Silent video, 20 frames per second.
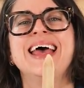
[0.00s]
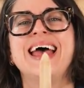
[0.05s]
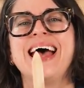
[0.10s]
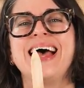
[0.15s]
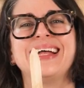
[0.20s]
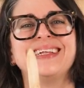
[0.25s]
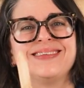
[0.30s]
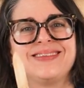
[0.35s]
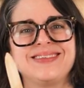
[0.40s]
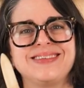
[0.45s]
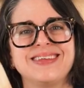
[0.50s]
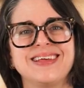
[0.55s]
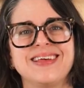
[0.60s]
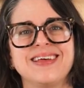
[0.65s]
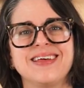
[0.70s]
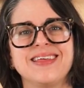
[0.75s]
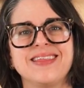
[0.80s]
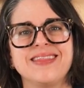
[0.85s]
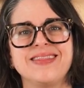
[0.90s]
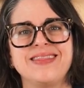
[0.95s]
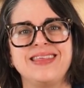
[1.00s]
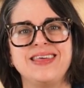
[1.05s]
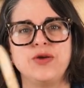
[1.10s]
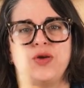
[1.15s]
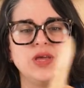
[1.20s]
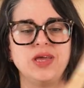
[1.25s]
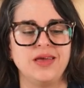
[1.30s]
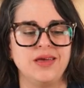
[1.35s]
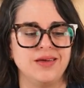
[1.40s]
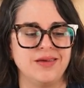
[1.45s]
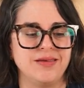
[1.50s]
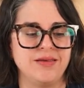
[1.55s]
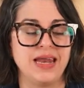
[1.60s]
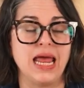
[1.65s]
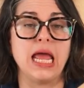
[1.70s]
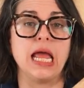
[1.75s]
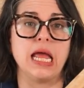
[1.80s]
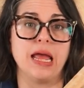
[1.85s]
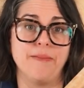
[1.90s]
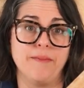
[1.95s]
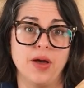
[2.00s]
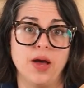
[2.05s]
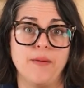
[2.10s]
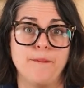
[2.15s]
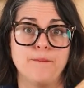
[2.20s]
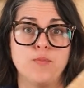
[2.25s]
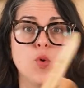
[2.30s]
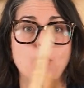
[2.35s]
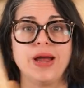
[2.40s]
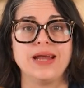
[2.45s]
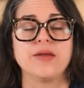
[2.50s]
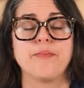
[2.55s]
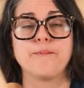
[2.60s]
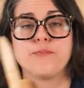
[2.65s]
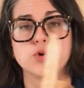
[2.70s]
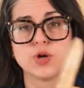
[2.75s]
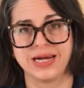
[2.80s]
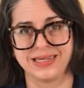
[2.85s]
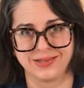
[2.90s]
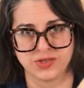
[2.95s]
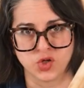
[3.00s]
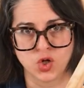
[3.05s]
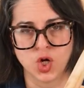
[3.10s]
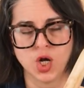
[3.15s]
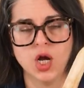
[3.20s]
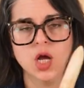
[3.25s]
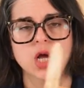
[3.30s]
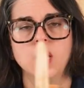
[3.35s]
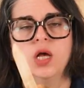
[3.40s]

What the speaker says: Hence the name point presser.